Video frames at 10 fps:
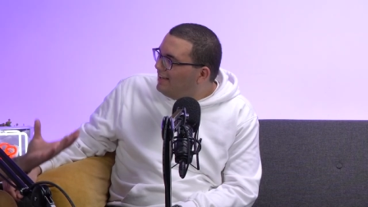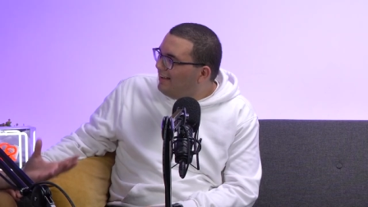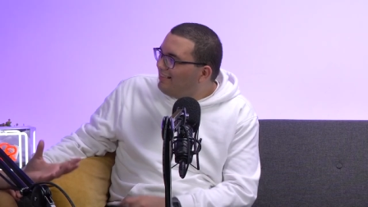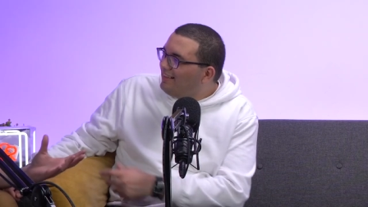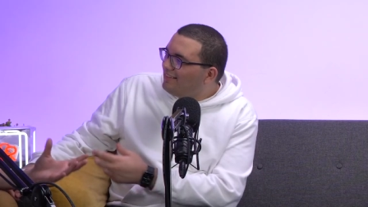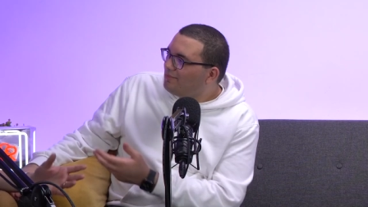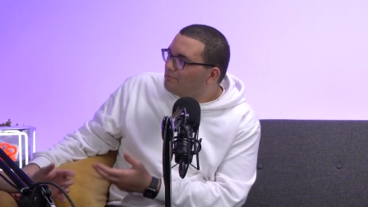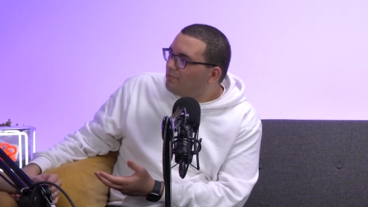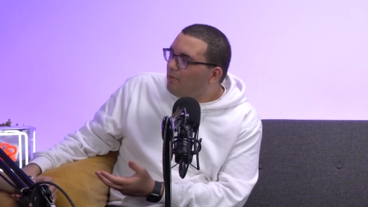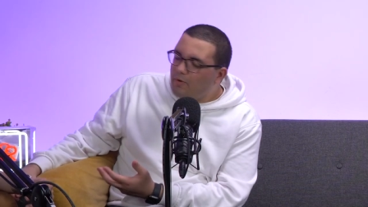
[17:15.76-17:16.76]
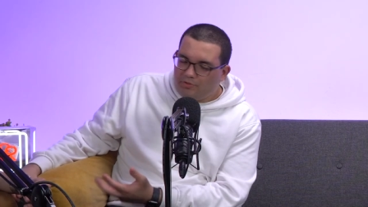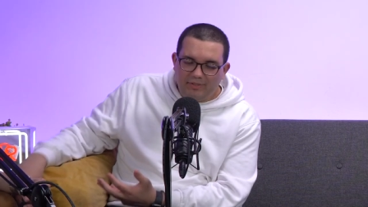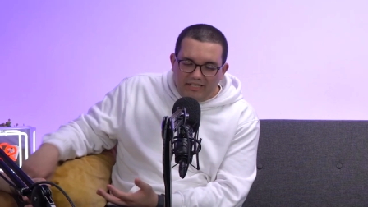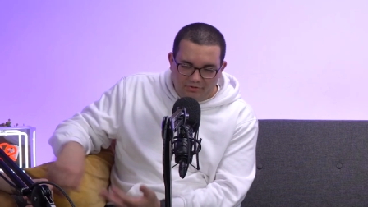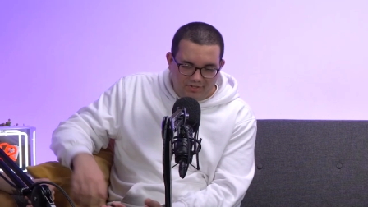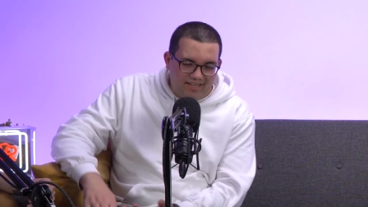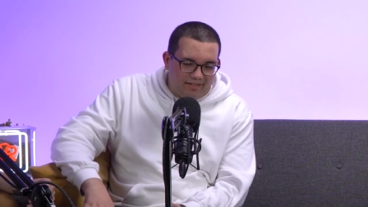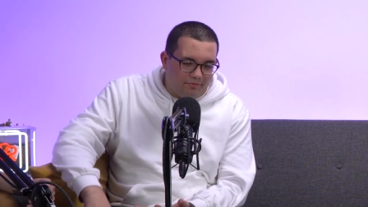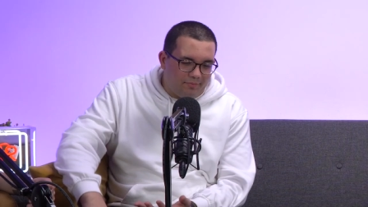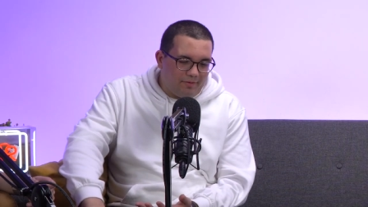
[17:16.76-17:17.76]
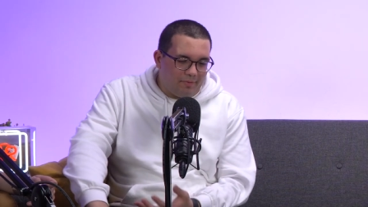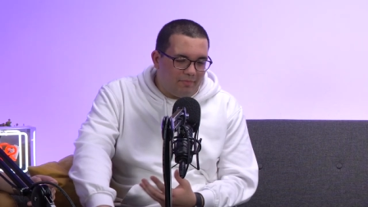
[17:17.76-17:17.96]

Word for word: right? I think what was really interesting for me